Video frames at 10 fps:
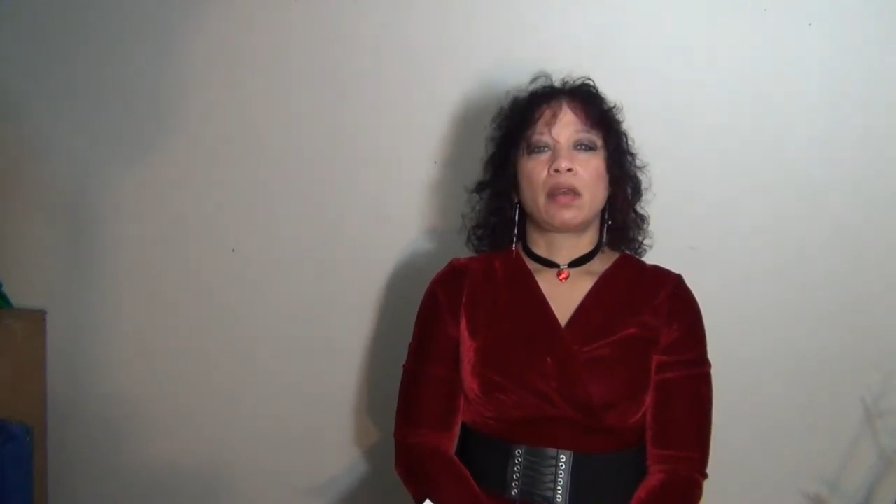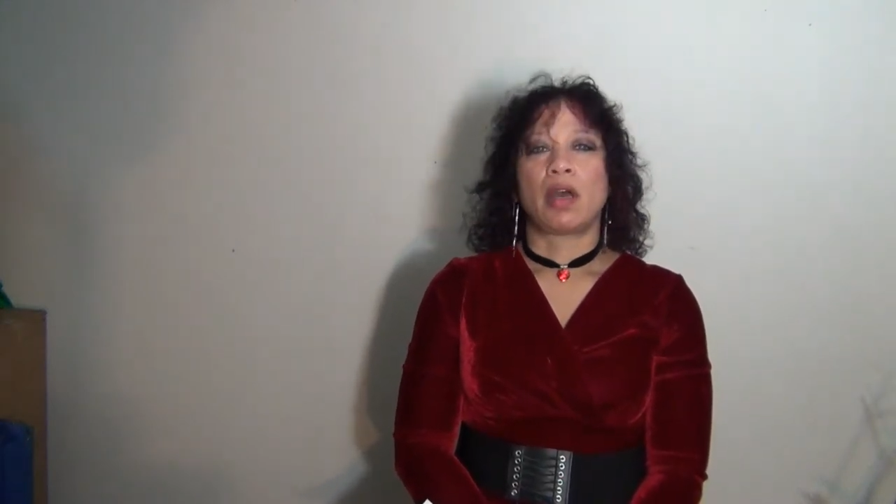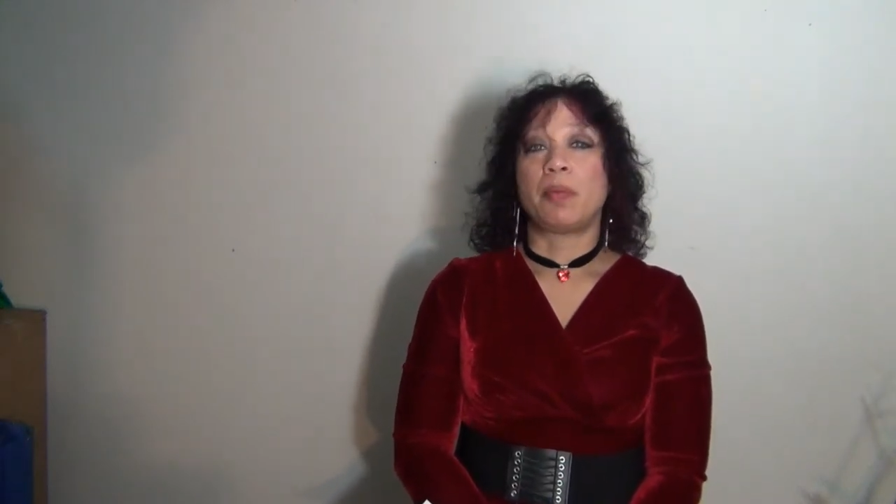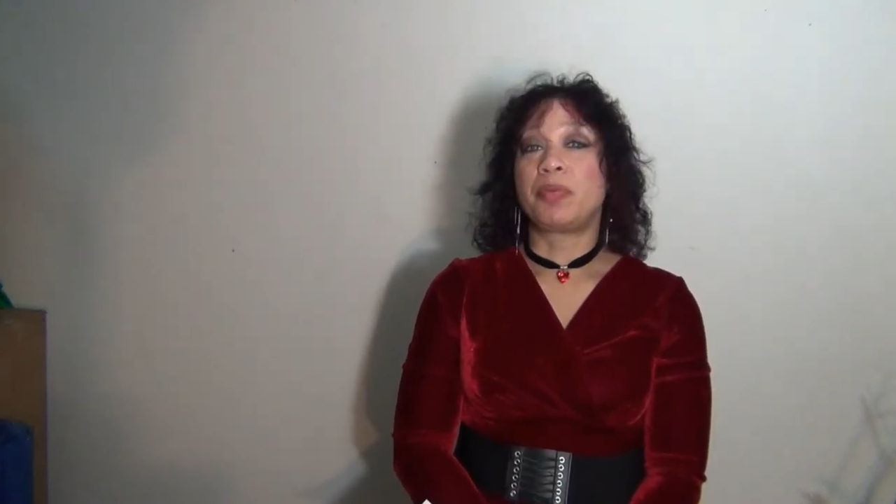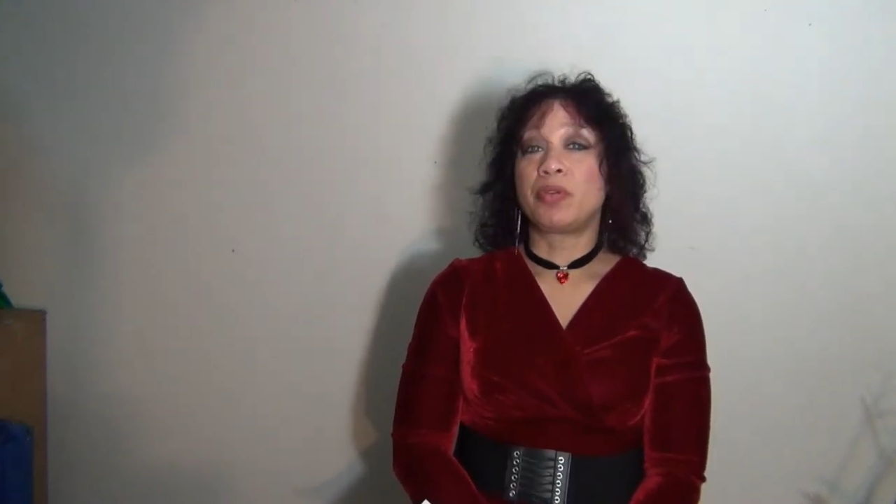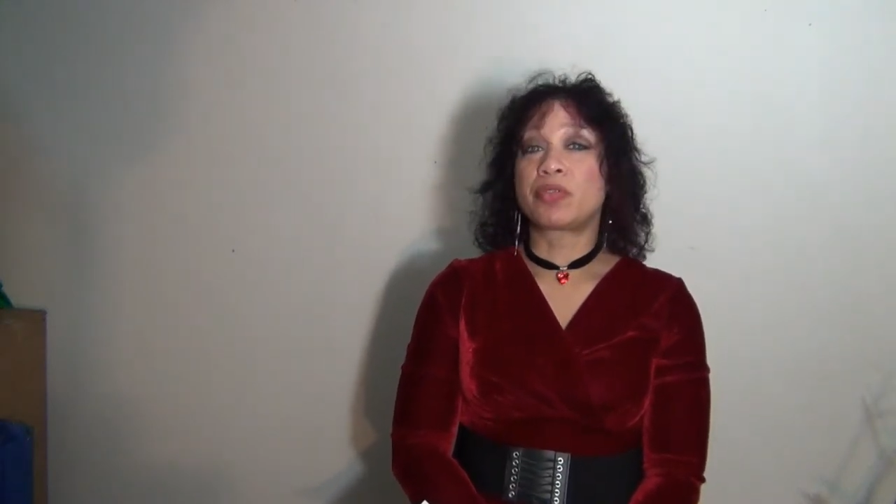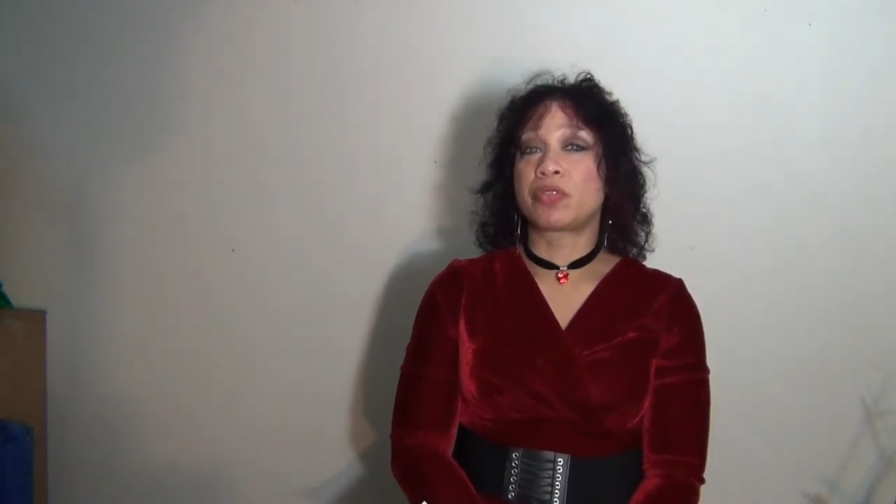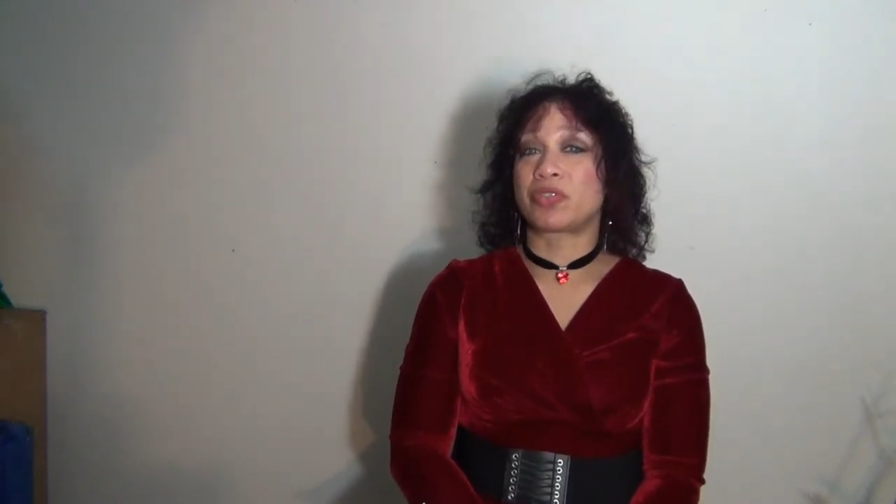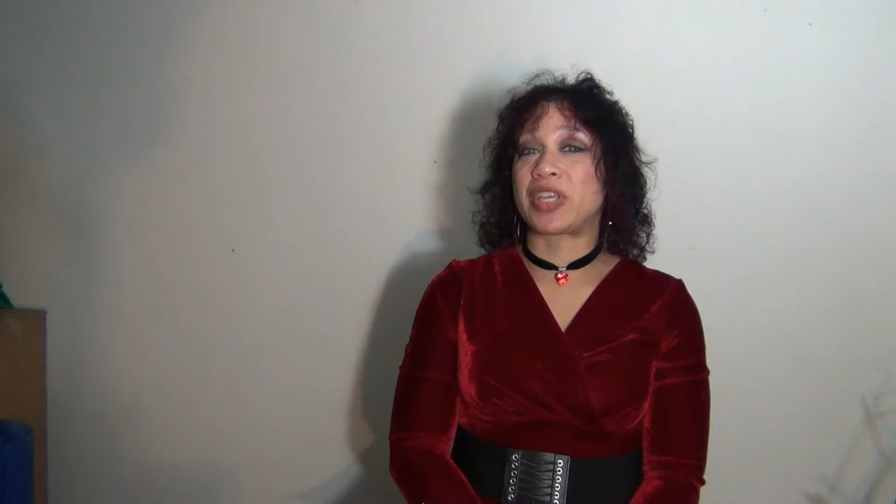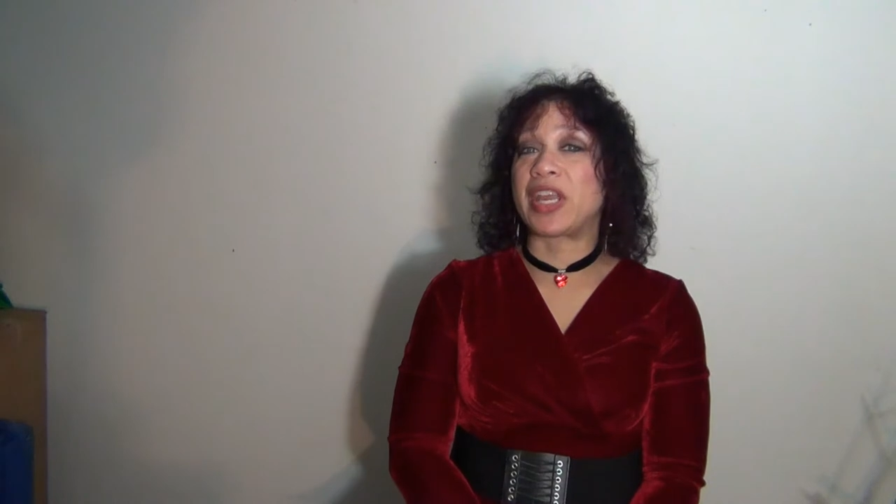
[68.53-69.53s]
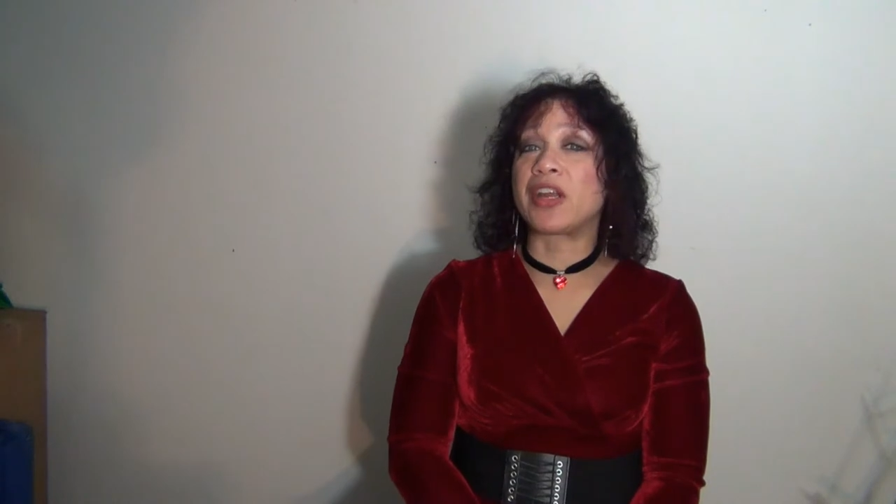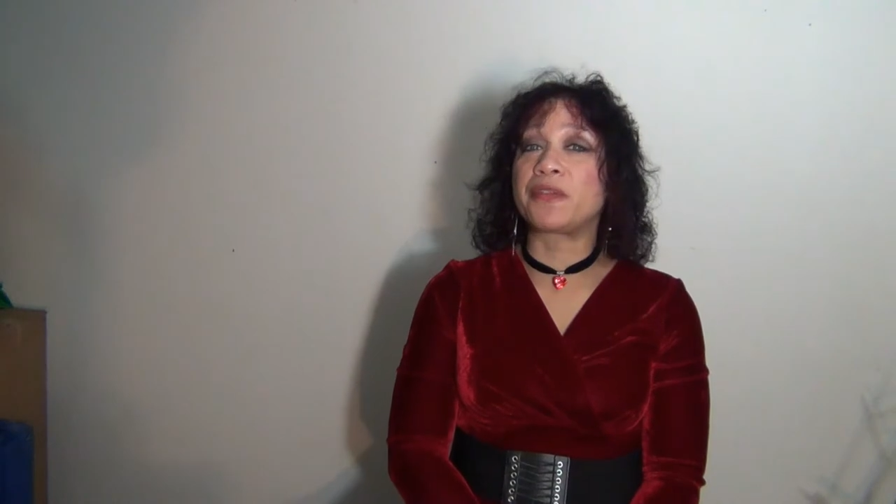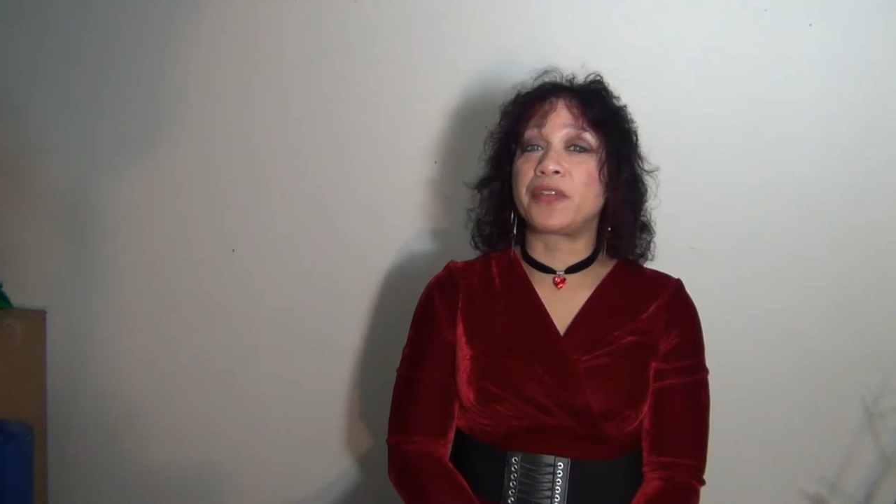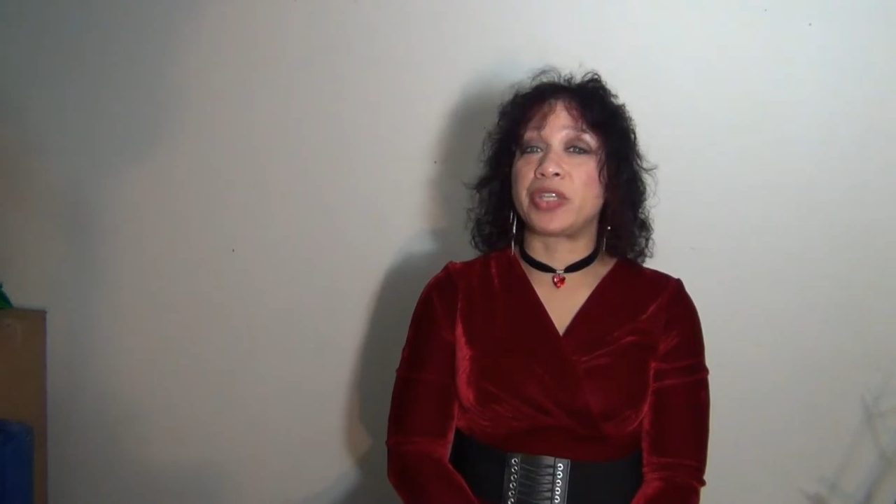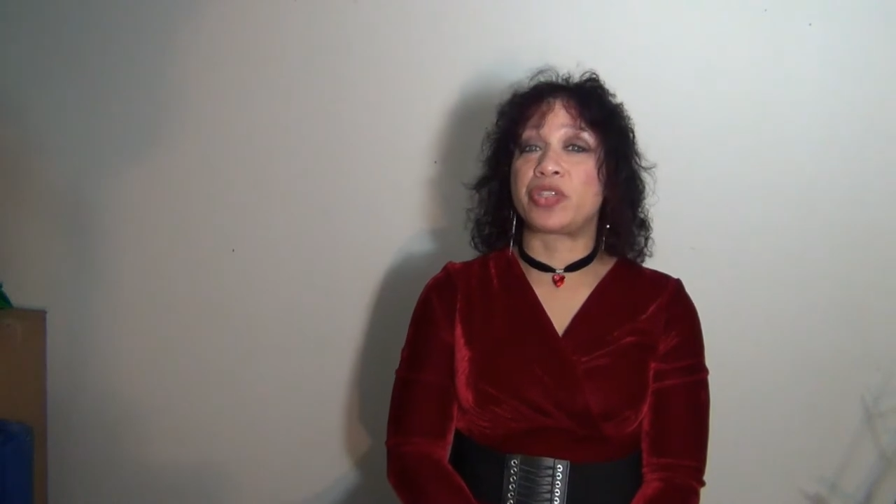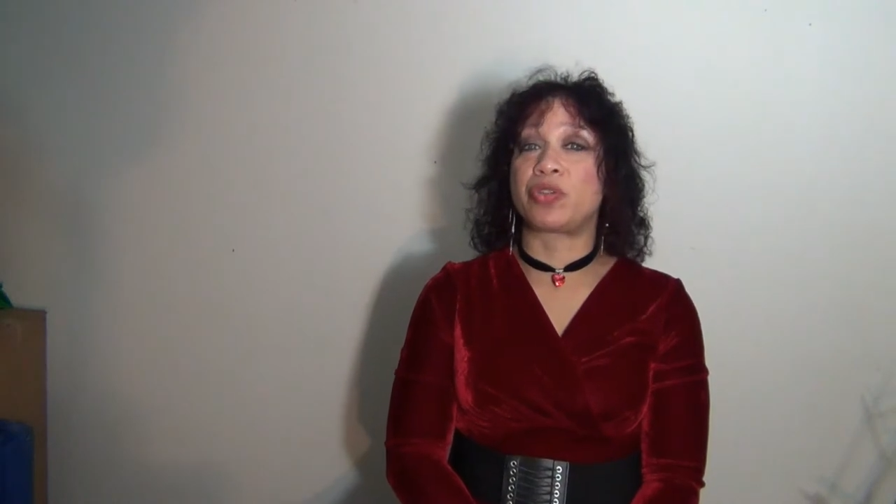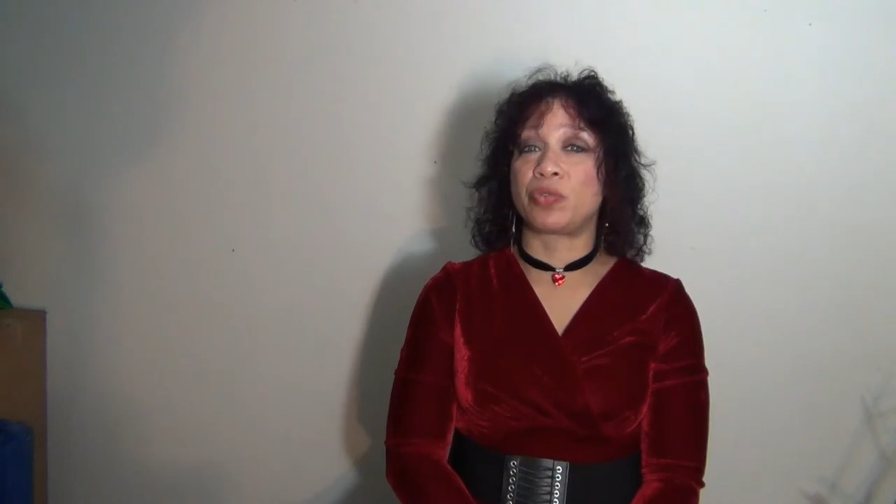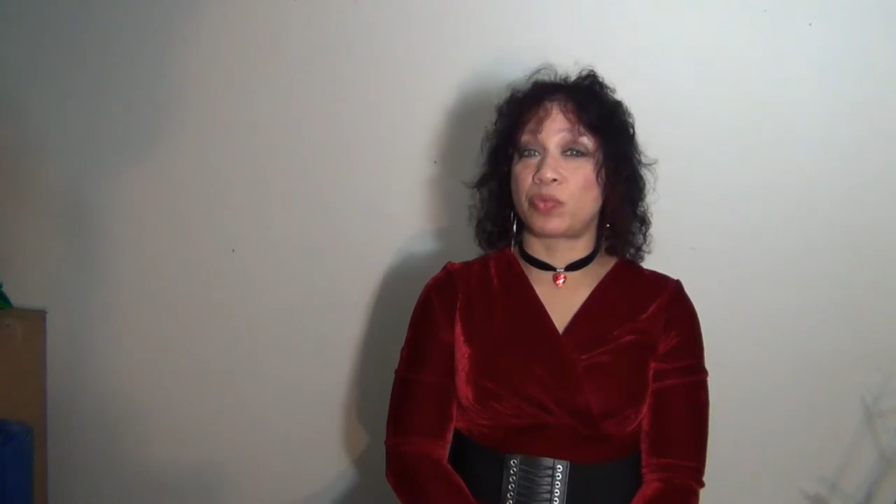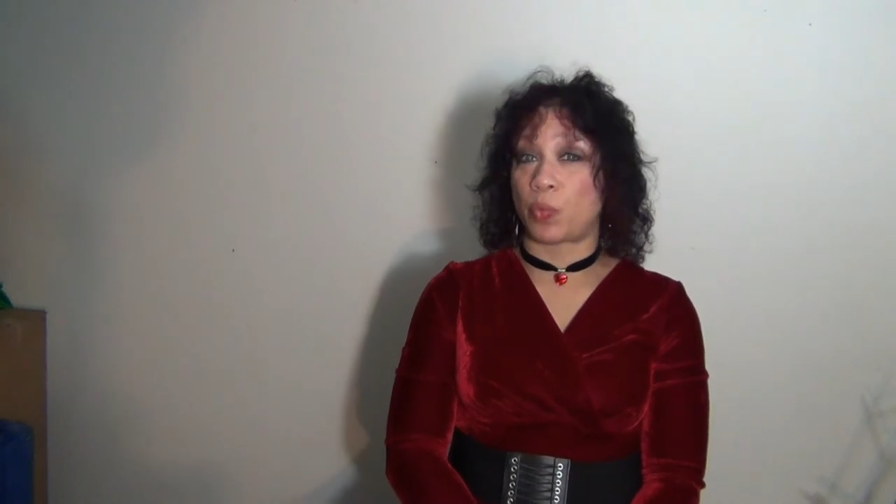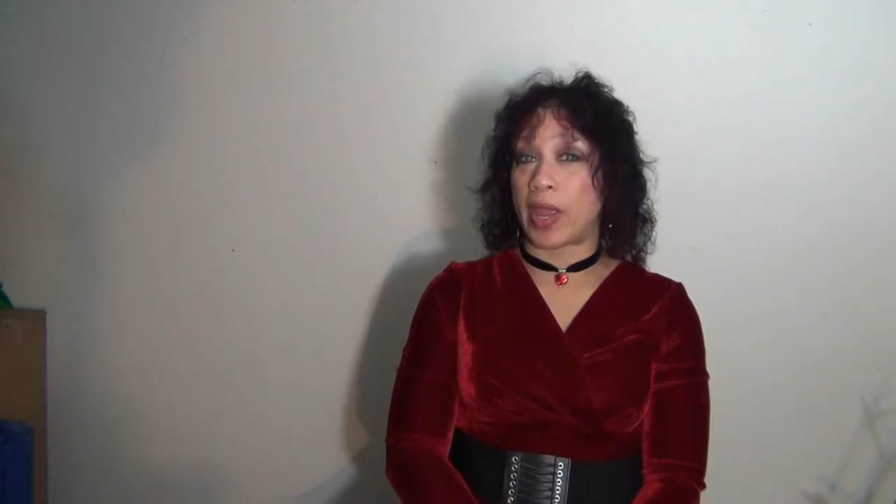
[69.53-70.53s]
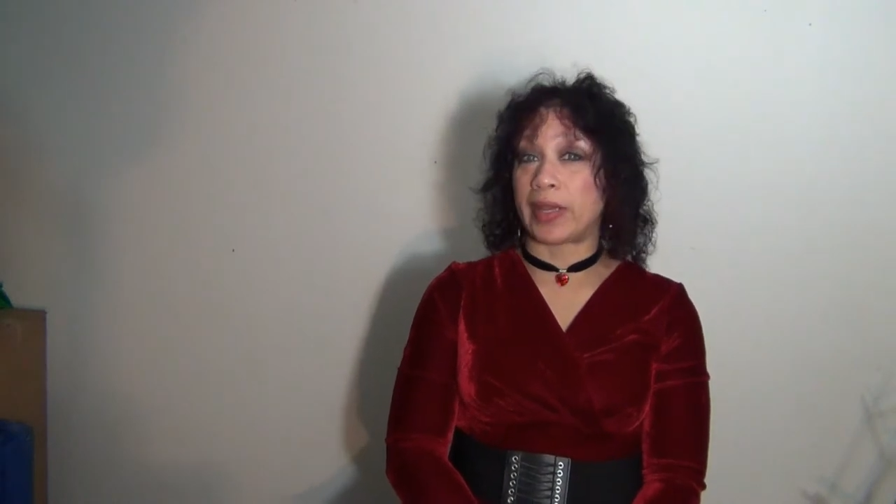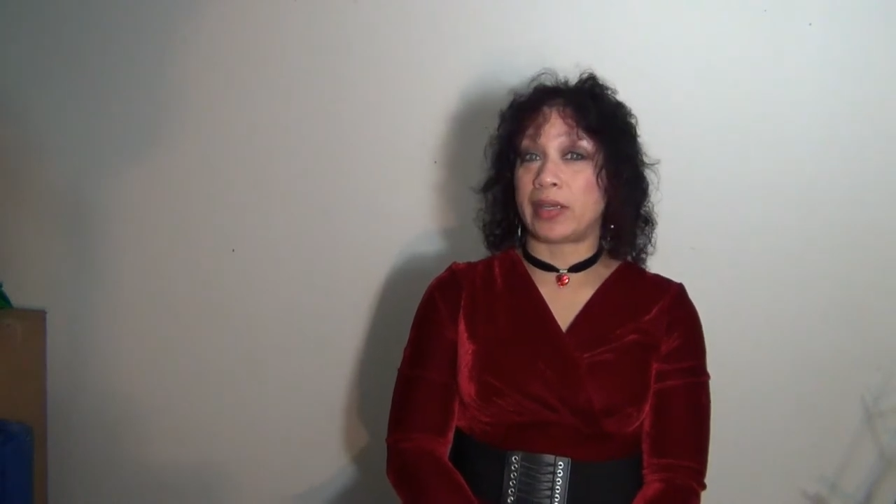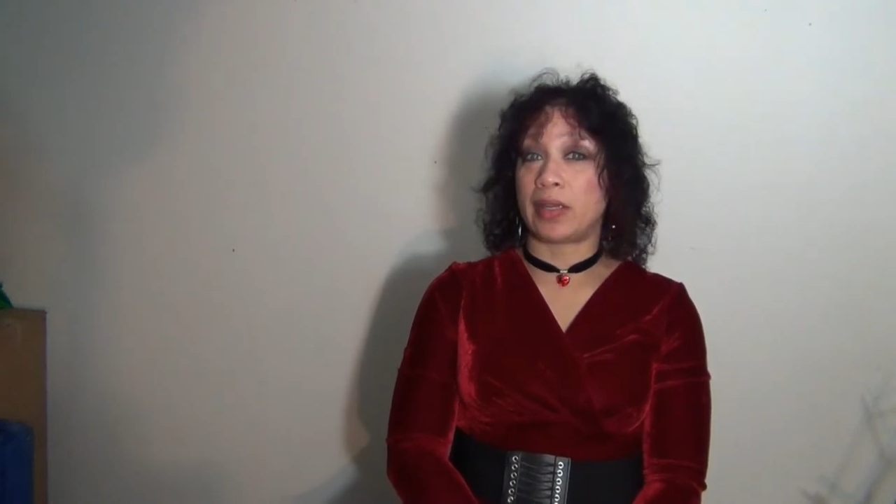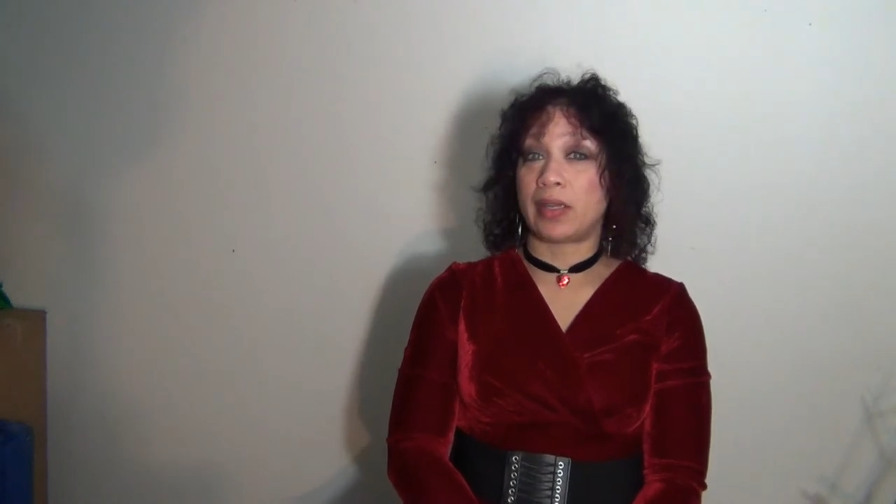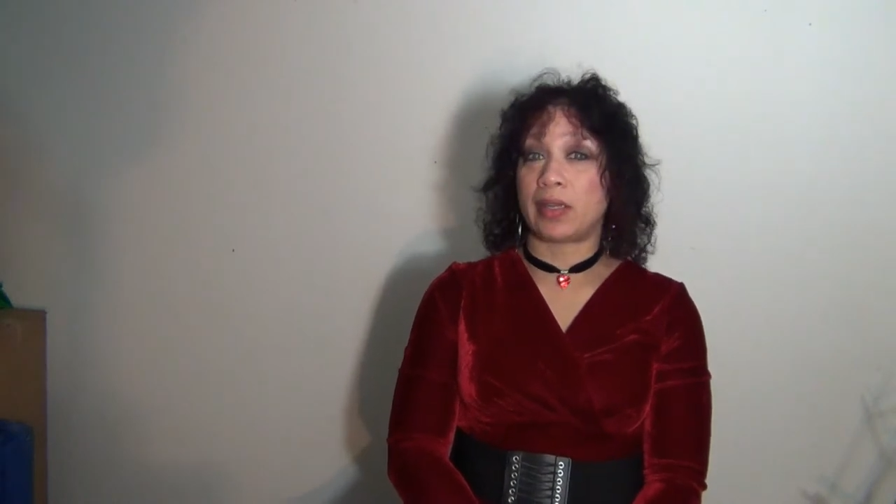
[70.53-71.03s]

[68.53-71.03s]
Abusers carefully choose when